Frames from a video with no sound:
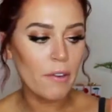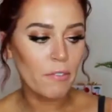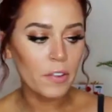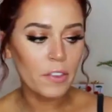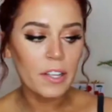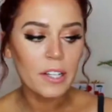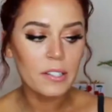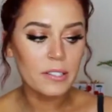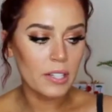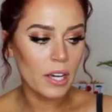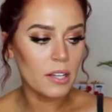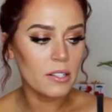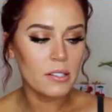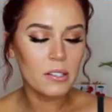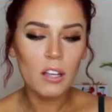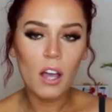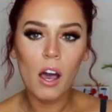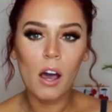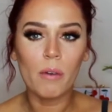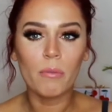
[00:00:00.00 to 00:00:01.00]
Everything
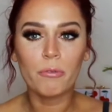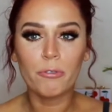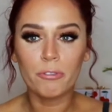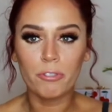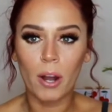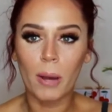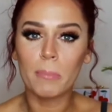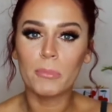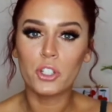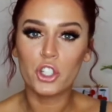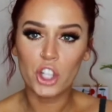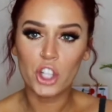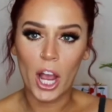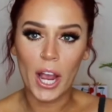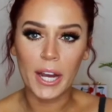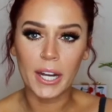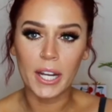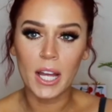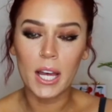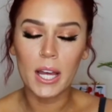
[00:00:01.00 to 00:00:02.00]
does come from
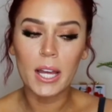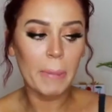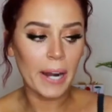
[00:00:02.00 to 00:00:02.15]
China,